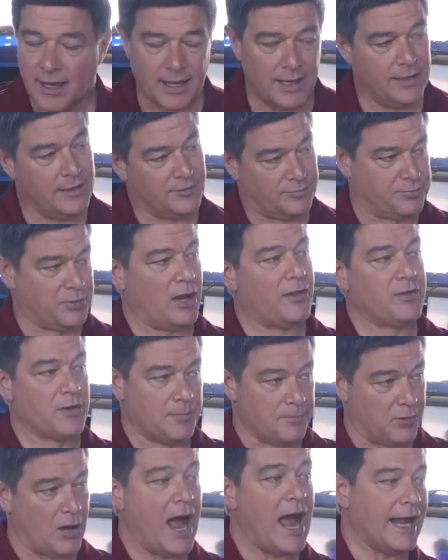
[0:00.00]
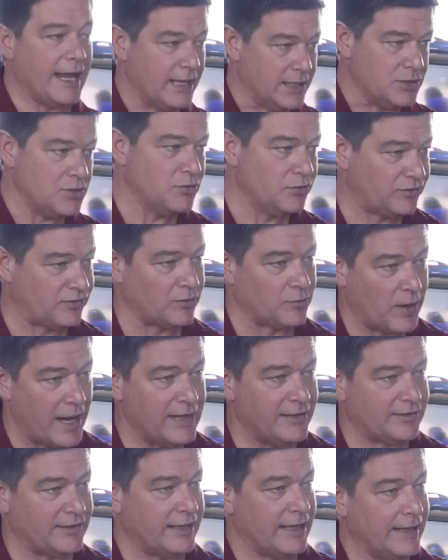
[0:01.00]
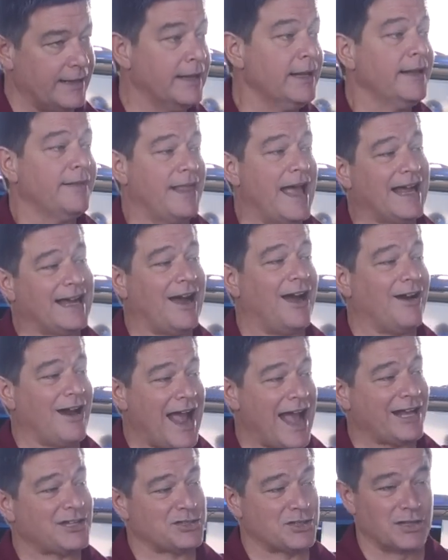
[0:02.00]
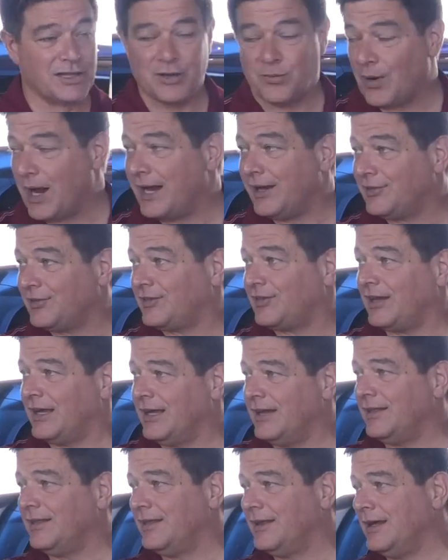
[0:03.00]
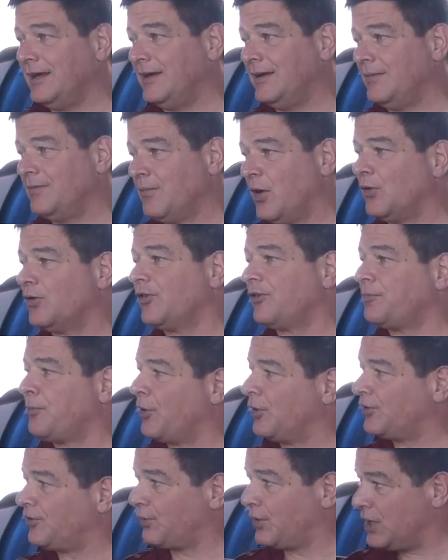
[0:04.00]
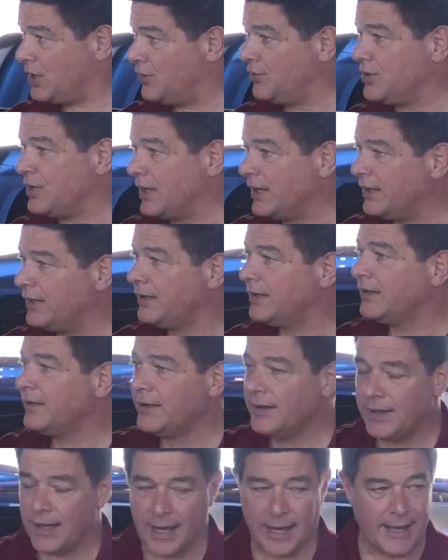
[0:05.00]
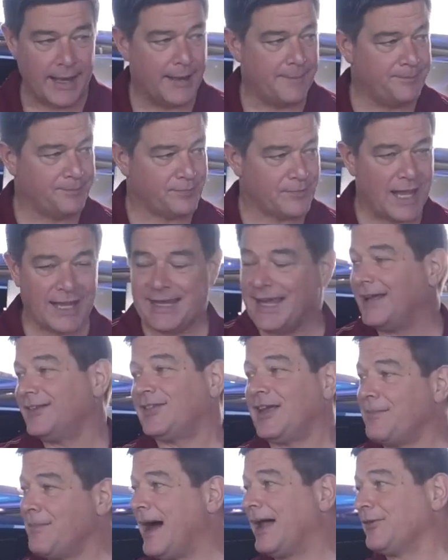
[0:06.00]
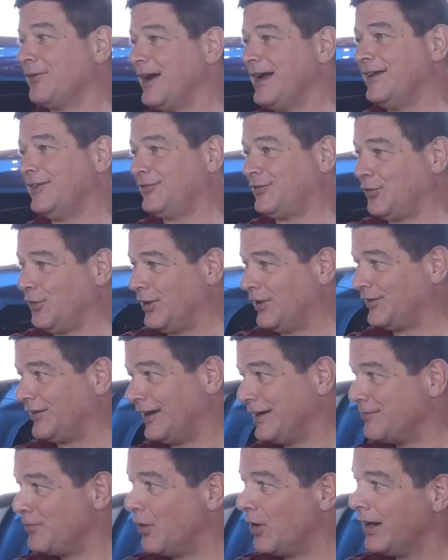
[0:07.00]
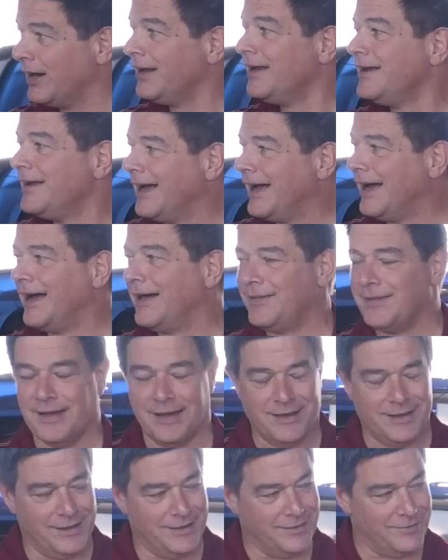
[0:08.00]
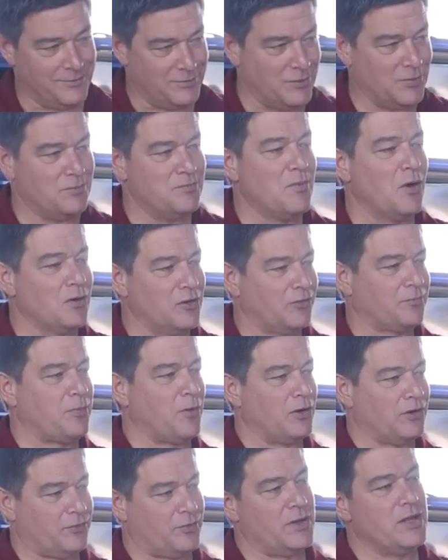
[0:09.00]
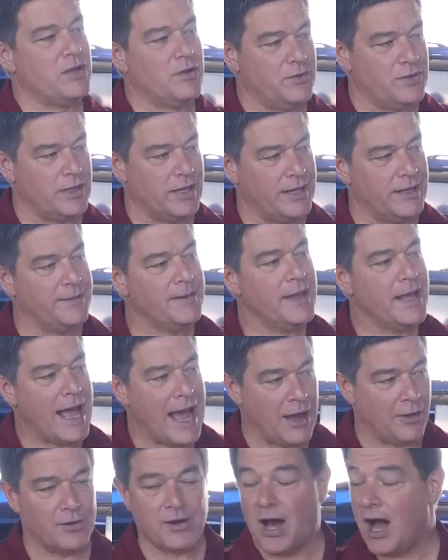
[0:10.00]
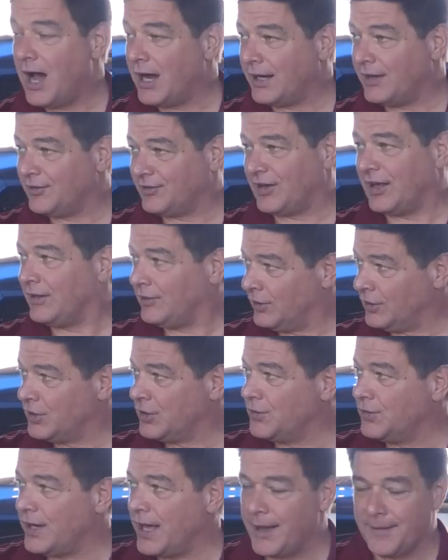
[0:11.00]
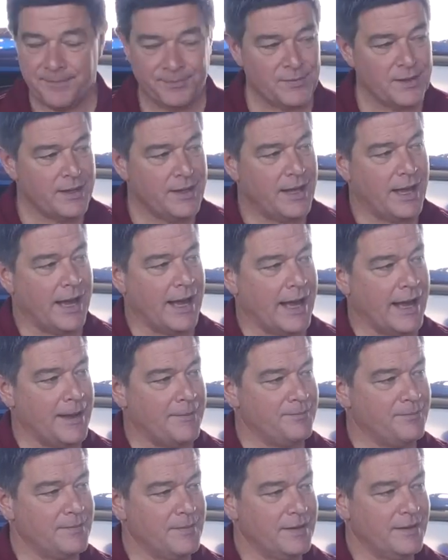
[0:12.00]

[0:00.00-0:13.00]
His brother Brian used to race in it. That car actually raced in the Motorsports Reunion. I can't say Monterey Historics anymore. The Motorsports Reunion out in August at Laguna.